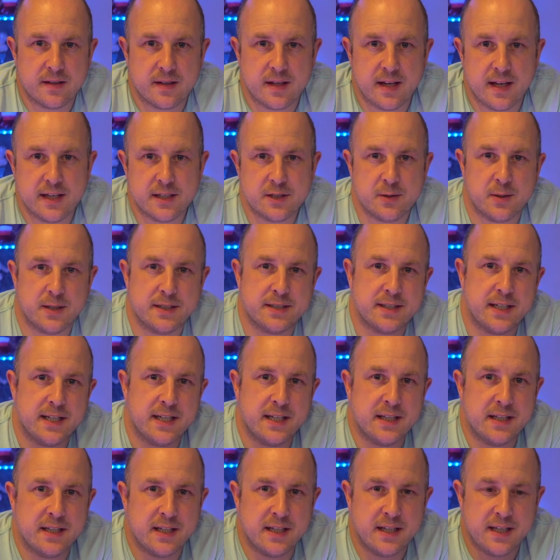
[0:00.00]
Okay, so I
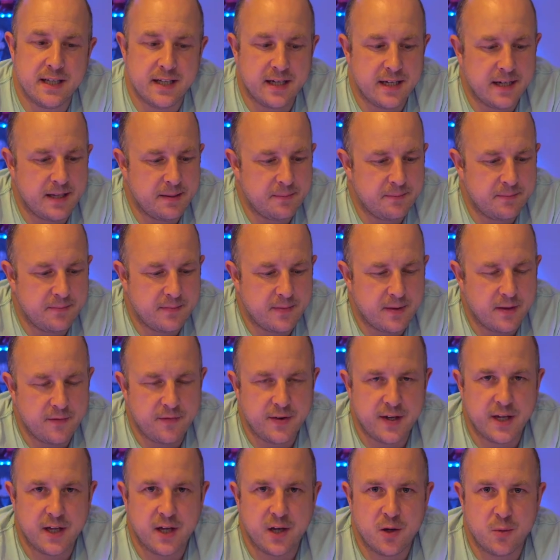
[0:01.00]
said in the
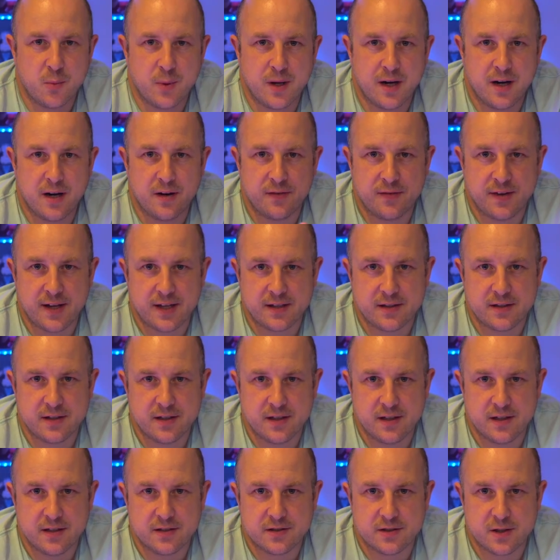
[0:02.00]
video where I've had
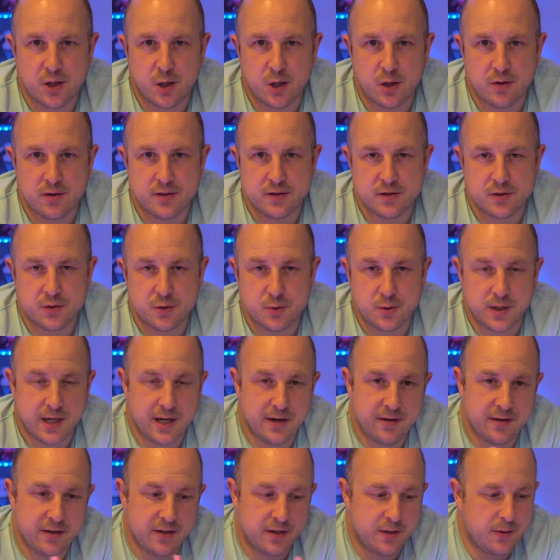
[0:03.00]
the solar installed
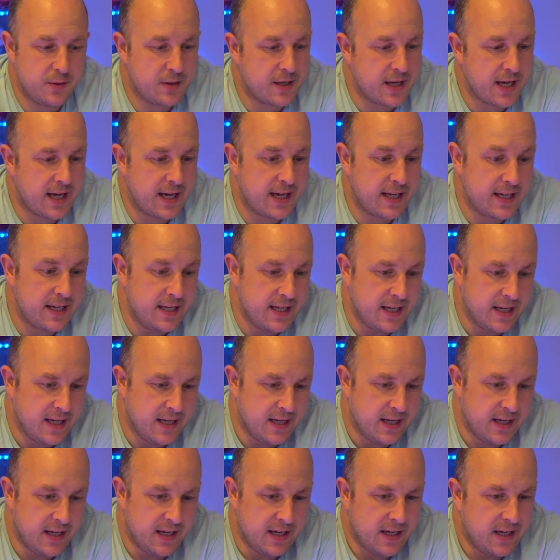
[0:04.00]
here in the UK
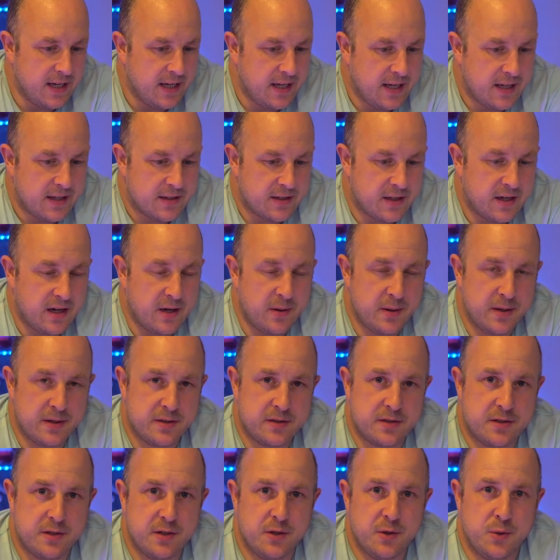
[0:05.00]
that I
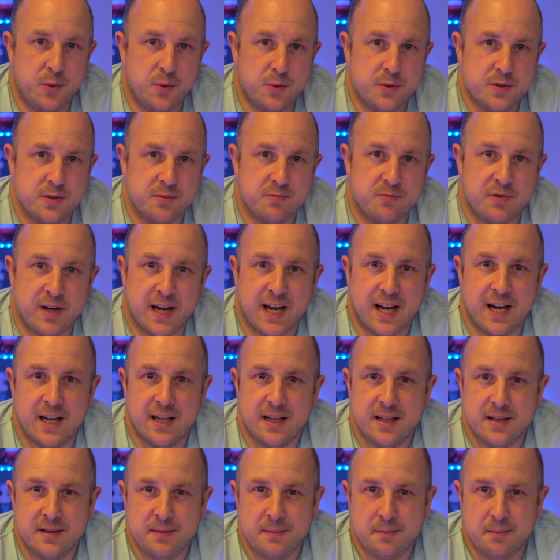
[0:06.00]
would do some
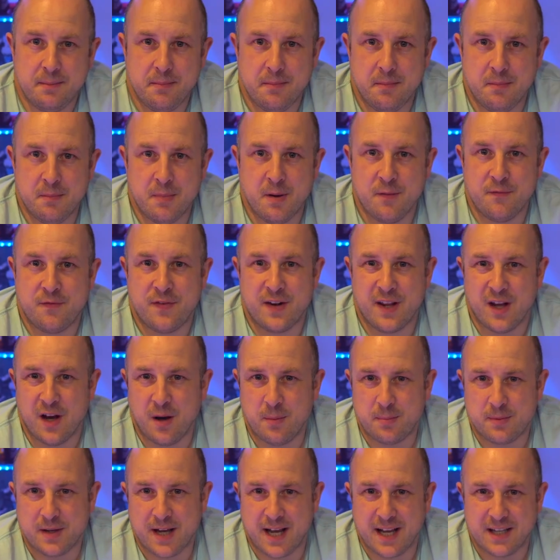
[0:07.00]
regular monthly
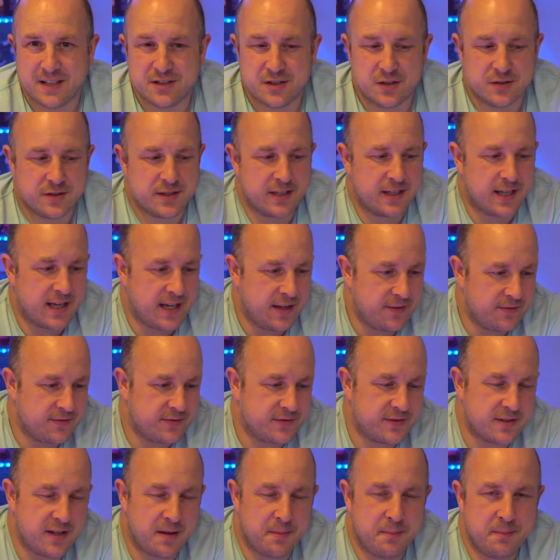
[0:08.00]
updates just to give
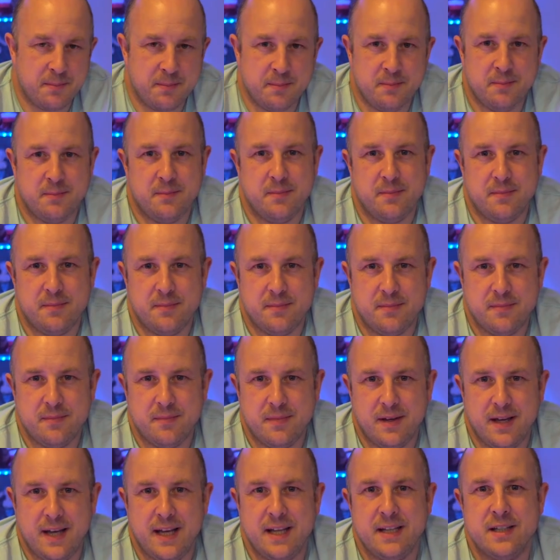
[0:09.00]
some
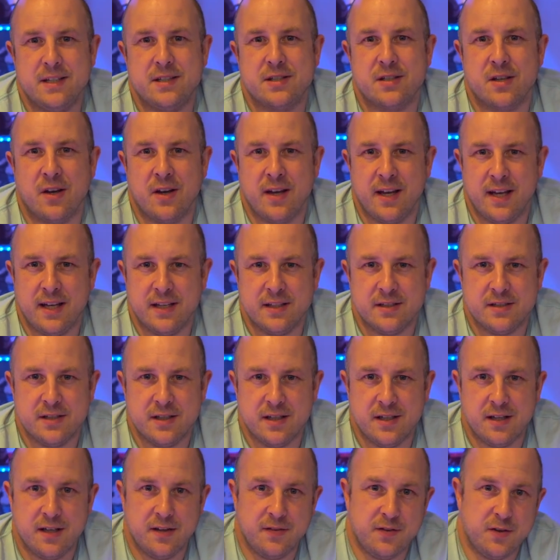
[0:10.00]
insight into,
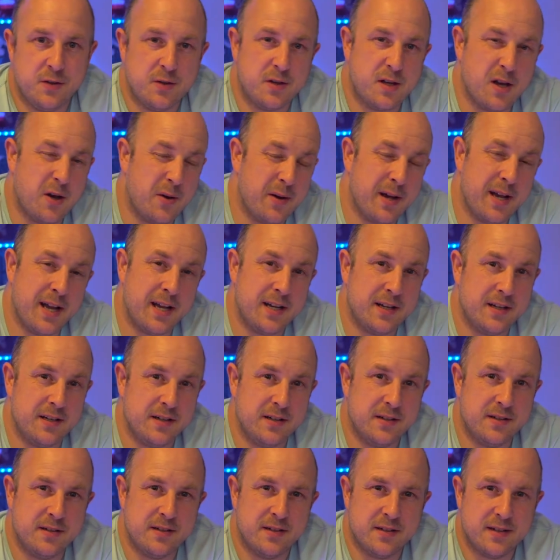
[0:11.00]
if you go ahead
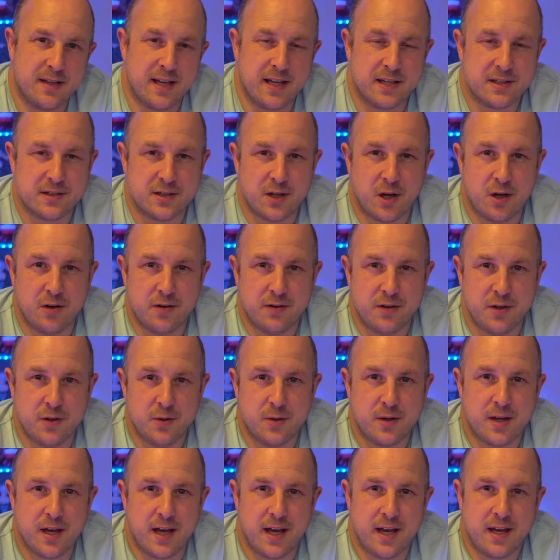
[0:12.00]
and get solar in the
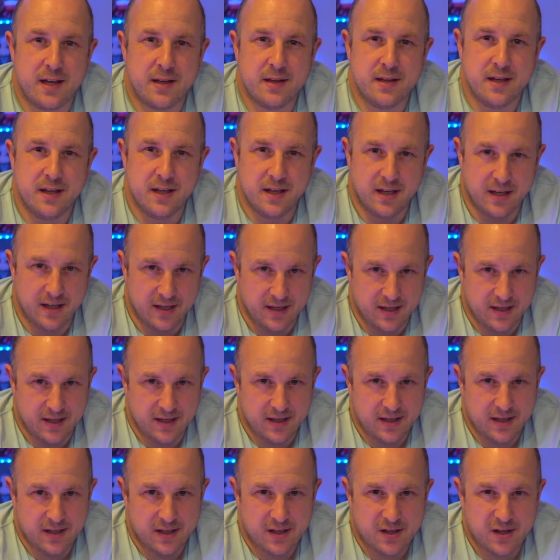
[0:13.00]
UK,
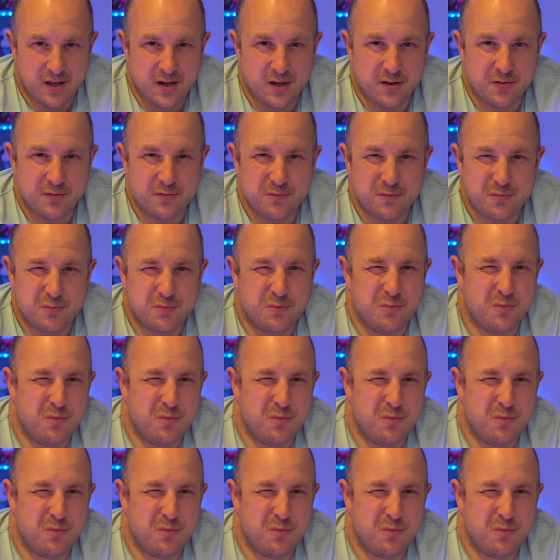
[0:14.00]
kind of